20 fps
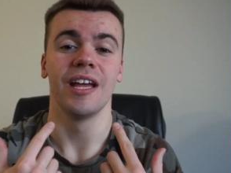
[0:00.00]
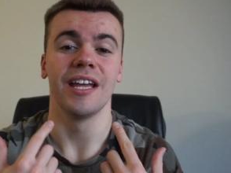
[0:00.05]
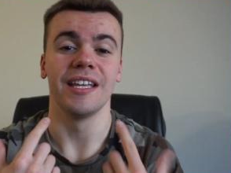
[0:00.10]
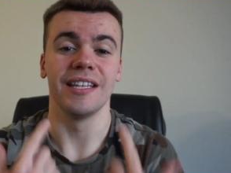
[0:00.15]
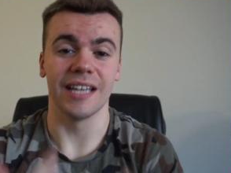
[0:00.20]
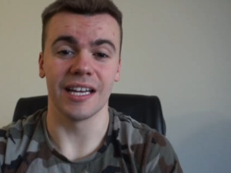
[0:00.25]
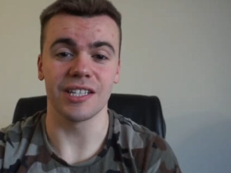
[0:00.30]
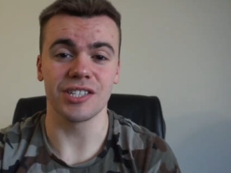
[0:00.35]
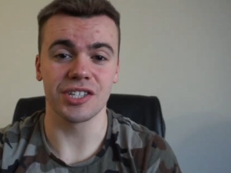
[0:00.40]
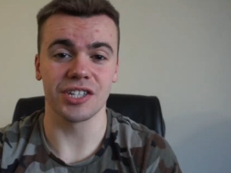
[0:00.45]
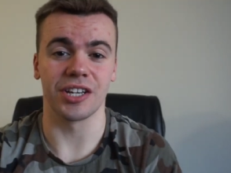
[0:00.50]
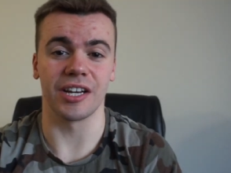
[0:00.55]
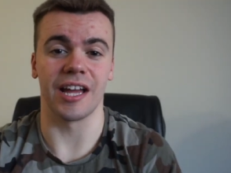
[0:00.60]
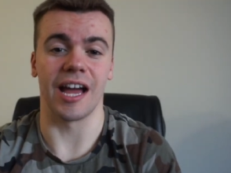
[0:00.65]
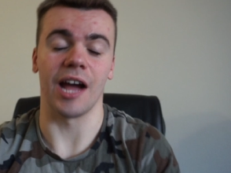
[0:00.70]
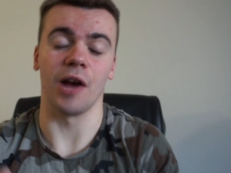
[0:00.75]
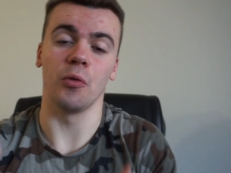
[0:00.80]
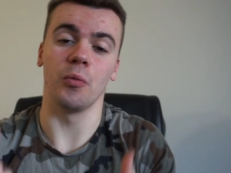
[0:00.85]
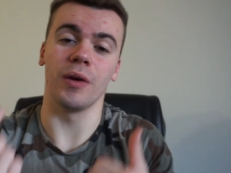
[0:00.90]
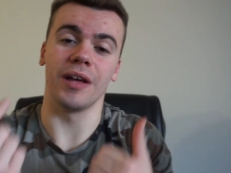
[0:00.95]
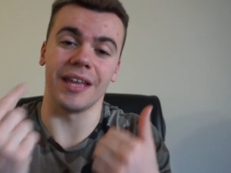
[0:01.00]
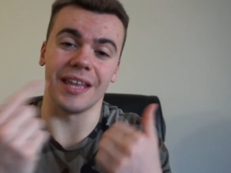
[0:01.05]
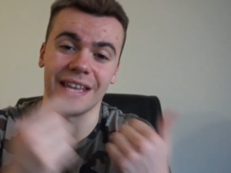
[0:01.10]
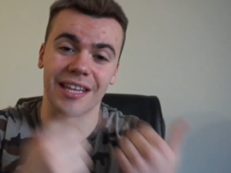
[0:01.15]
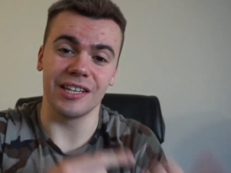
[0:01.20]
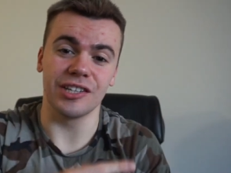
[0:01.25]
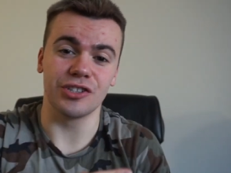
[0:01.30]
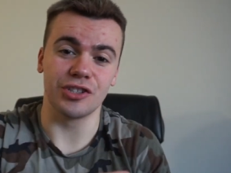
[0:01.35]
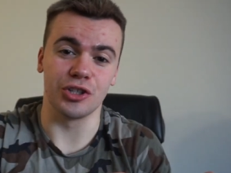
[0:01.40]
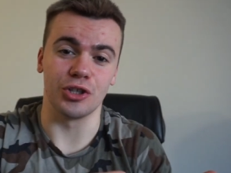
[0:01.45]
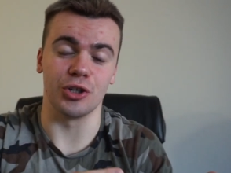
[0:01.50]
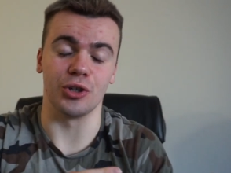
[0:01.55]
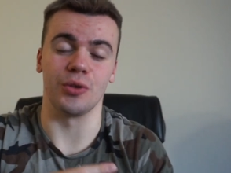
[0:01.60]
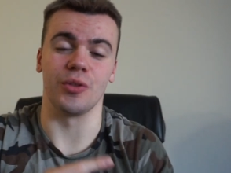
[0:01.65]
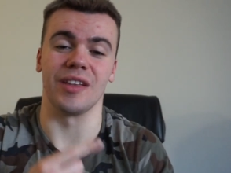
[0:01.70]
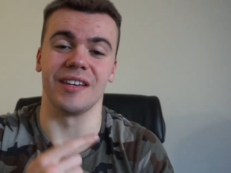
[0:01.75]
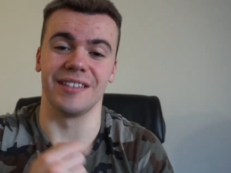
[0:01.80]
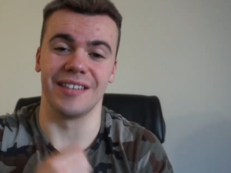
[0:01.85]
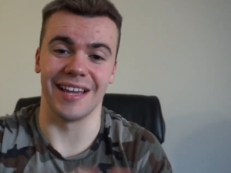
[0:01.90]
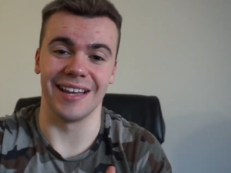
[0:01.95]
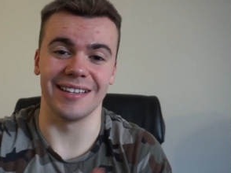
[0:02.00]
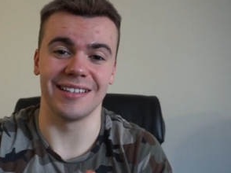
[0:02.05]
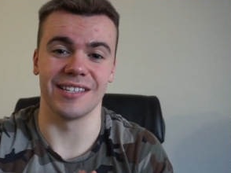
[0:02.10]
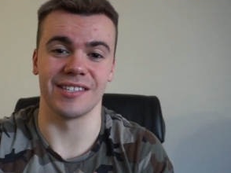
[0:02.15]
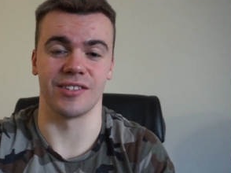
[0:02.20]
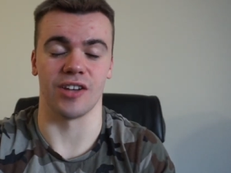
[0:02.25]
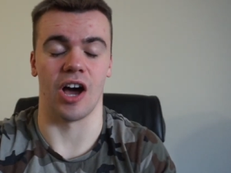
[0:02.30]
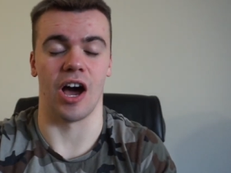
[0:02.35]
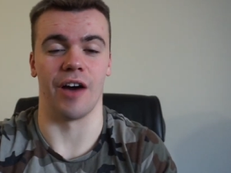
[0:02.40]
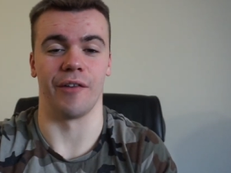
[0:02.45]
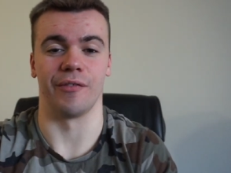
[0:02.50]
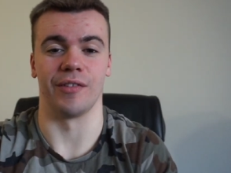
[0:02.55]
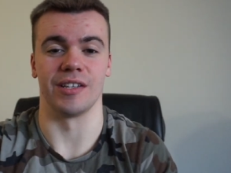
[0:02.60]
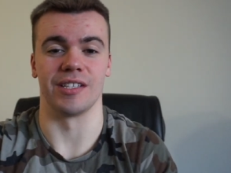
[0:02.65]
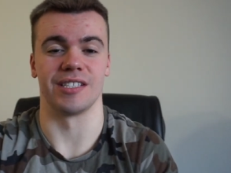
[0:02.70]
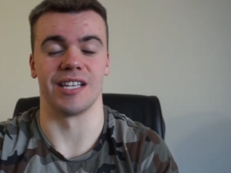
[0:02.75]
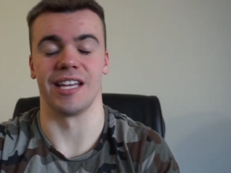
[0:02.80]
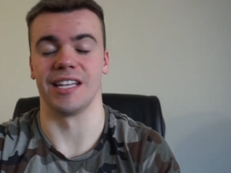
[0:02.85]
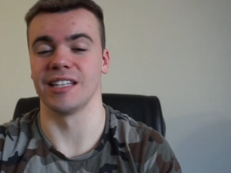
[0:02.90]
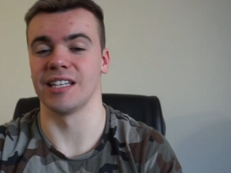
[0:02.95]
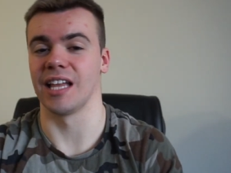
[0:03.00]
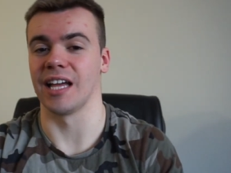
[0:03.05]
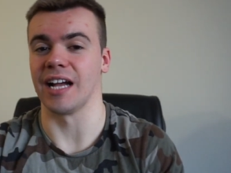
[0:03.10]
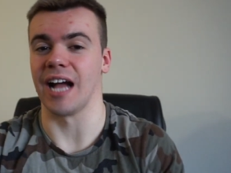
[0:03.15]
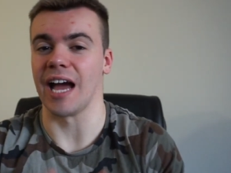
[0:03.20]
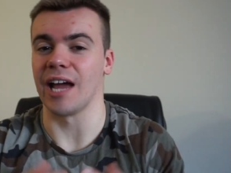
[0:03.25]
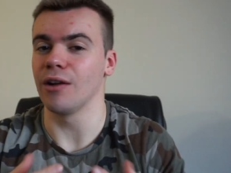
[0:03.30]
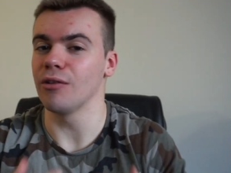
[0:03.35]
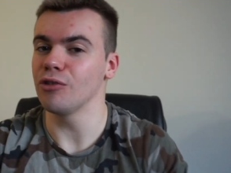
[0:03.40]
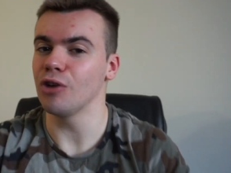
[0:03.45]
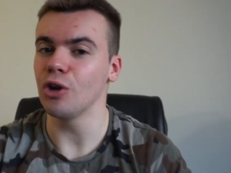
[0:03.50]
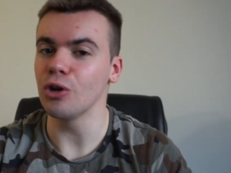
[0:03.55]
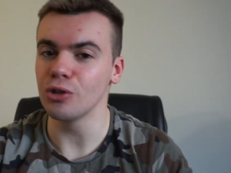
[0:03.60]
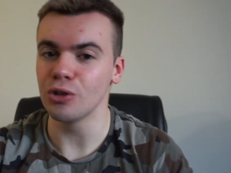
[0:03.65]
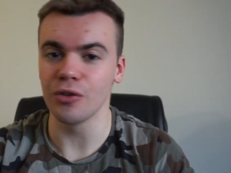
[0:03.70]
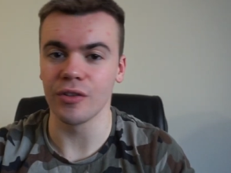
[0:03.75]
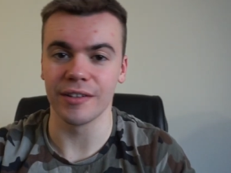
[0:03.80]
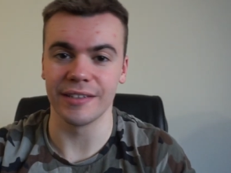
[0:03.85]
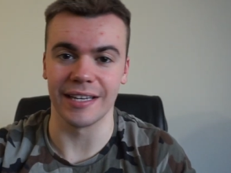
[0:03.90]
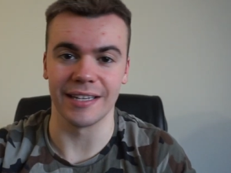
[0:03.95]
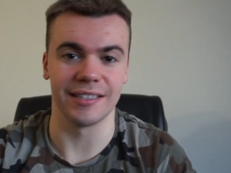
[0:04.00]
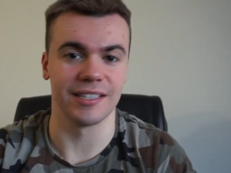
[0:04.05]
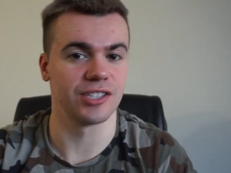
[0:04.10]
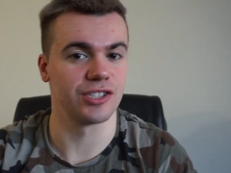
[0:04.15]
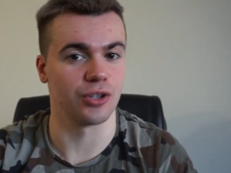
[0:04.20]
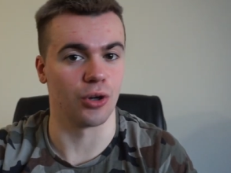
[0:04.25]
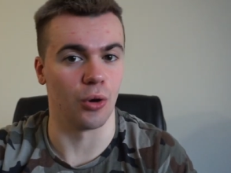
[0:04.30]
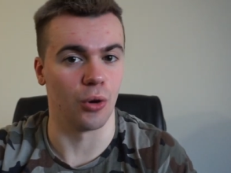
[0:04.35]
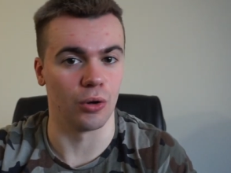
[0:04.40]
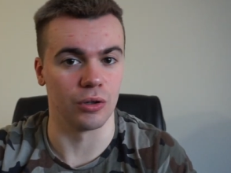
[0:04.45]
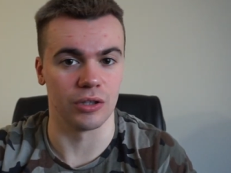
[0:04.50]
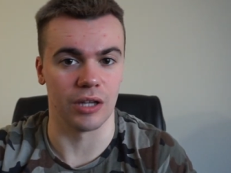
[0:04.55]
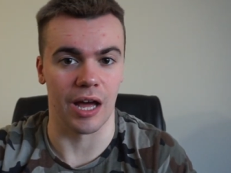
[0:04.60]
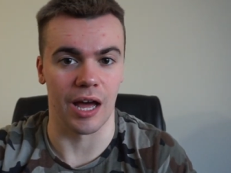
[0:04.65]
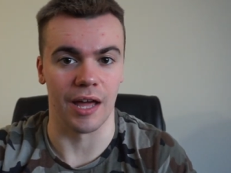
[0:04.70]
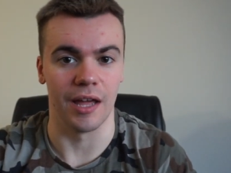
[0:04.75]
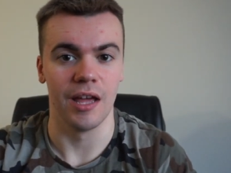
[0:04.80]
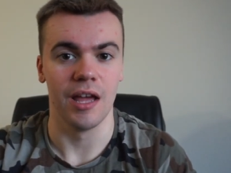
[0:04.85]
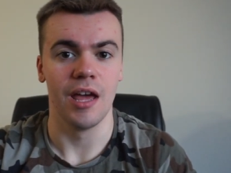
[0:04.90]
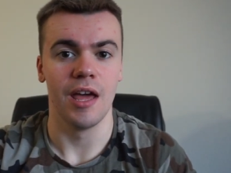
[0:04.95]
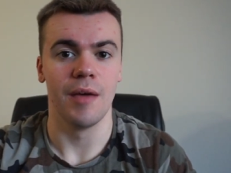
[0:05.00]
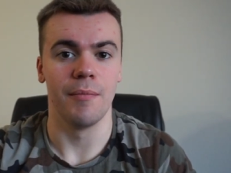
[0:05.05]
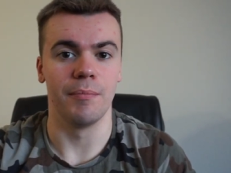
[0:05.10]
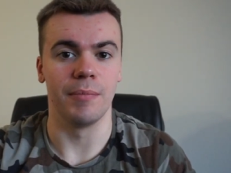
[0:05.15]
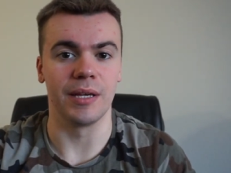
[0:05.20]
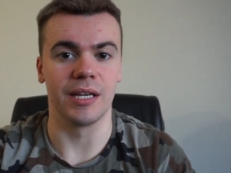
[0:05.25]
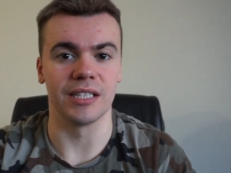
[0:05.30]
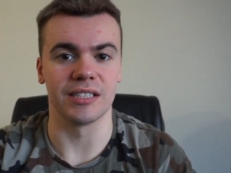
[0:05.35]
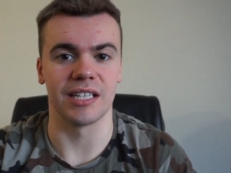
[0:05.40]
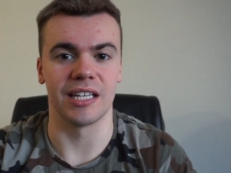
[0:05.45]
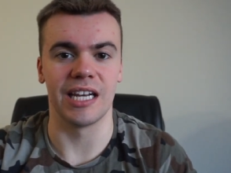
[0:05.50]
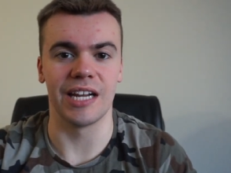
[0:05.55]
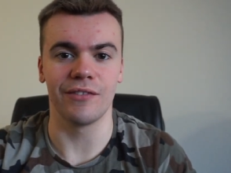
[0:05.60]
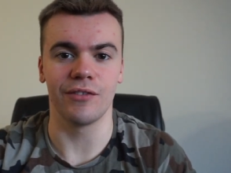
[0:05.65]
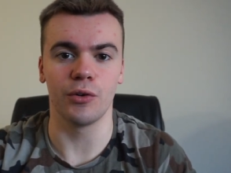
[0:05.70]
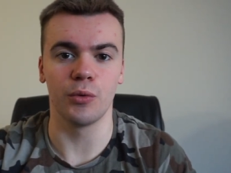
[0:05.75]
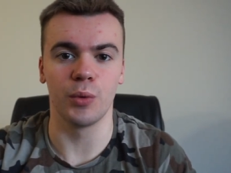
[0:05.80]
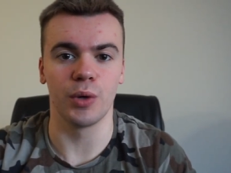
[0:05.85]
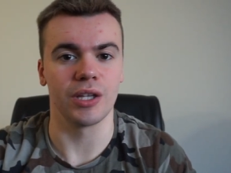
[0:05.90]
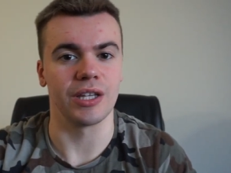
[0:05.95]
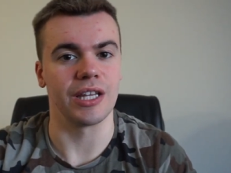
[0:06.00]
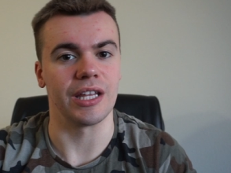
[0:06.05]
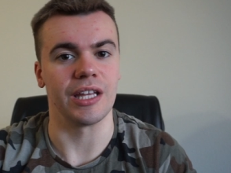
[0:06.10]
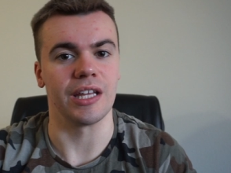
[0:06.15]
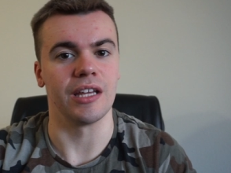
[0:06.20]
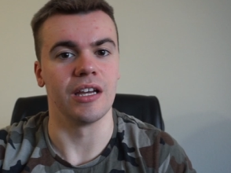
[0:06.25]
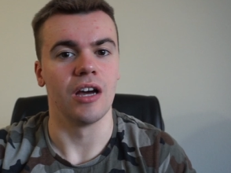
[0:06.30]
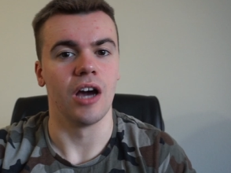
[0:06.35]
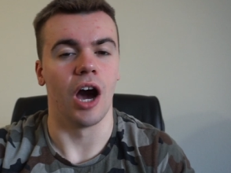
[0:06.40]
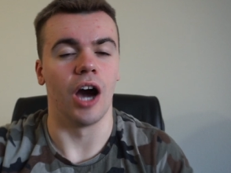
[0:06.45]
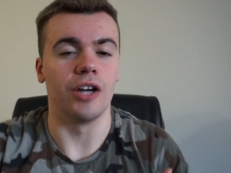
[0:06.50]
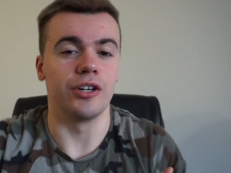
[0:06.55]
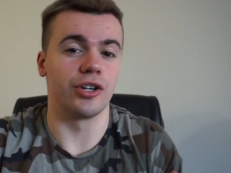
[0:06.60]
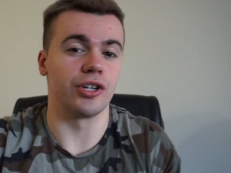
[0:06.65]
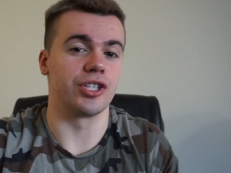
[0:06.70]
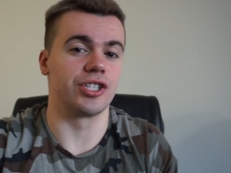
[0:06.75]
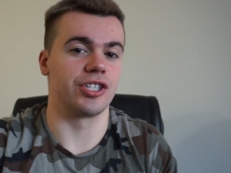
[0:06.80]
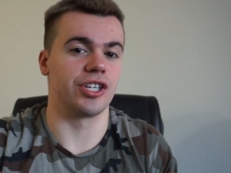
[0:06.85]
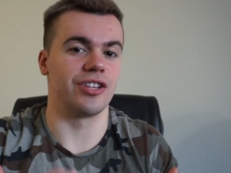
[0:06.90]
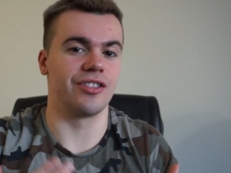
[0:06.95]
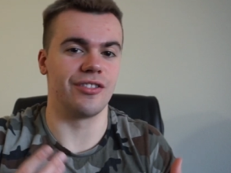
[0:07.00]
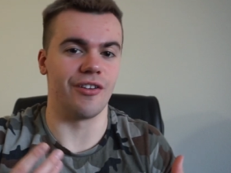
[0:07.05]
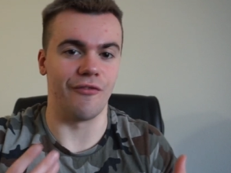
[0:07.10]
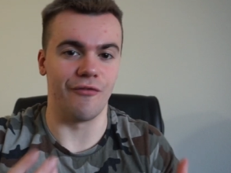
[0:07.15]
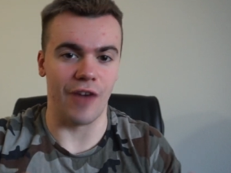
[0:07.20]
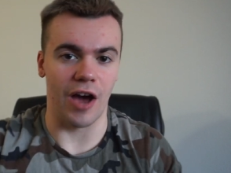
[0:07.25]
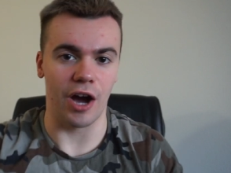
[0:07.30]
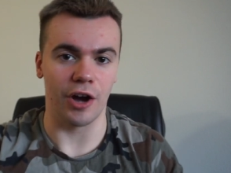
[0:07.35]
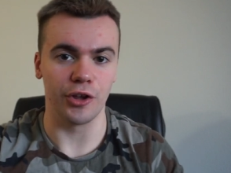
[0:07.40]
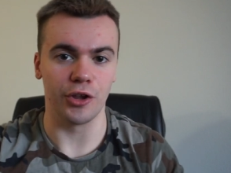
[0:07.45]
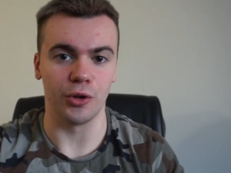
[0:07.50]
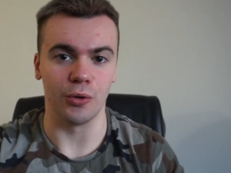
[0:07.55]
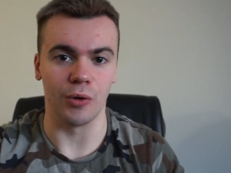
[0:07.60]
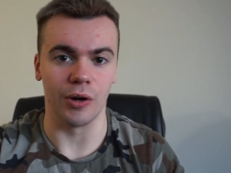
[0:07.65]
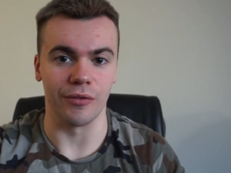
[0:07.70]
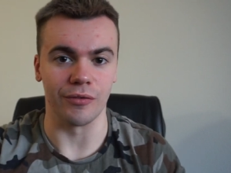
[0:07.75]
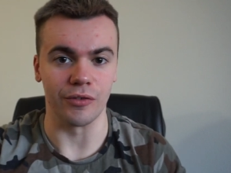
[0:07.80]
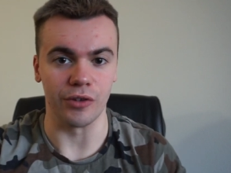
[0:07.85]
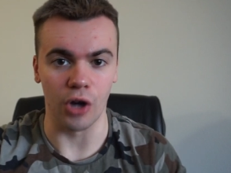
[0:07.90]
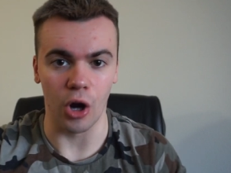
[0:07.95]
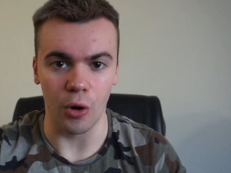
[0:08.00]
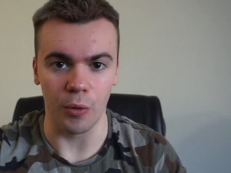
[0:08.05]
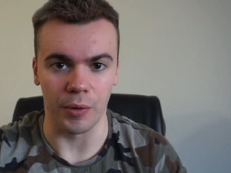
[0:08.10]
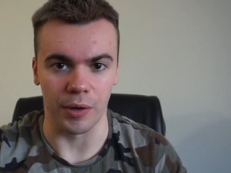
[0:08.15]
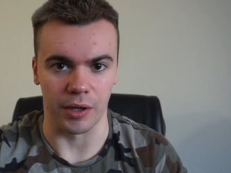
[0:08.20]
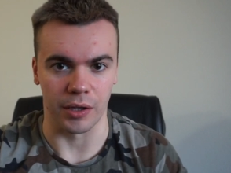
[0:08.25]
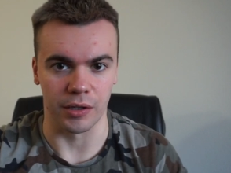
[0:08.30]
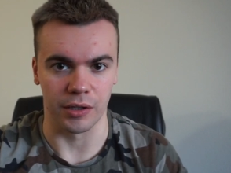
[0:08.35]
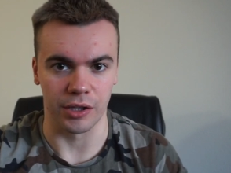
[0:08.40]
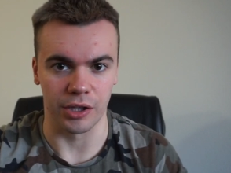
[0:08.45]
Yesterday, I went into the dentist office, and like, I don't go to the dentist a whole lot because I never really understood the value of going.